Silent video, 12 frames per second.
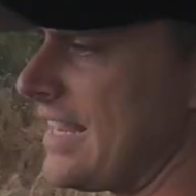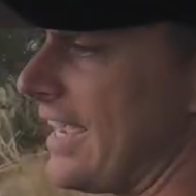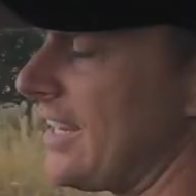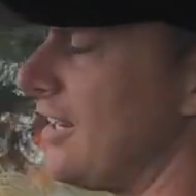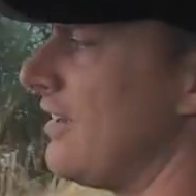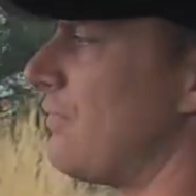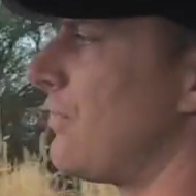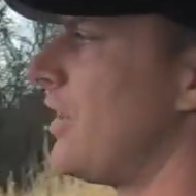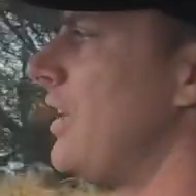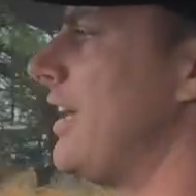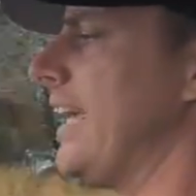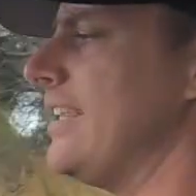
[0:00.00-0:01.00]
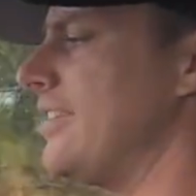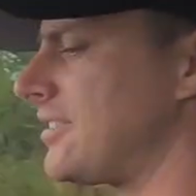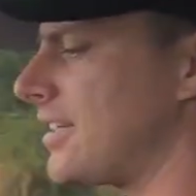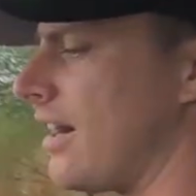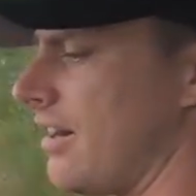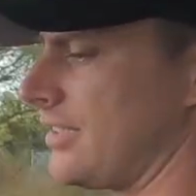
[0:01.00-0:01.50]
negative in this
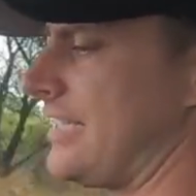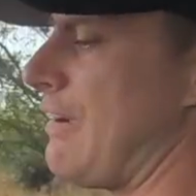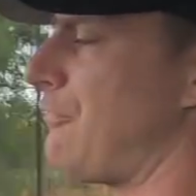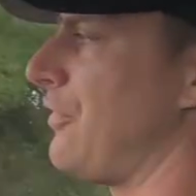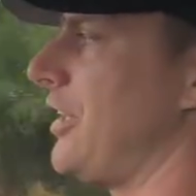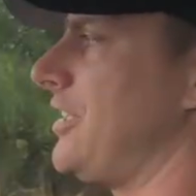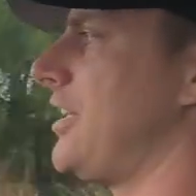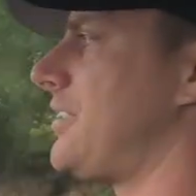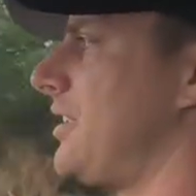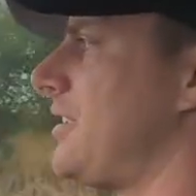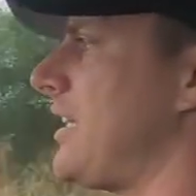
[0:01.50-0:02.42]
car is definitely just the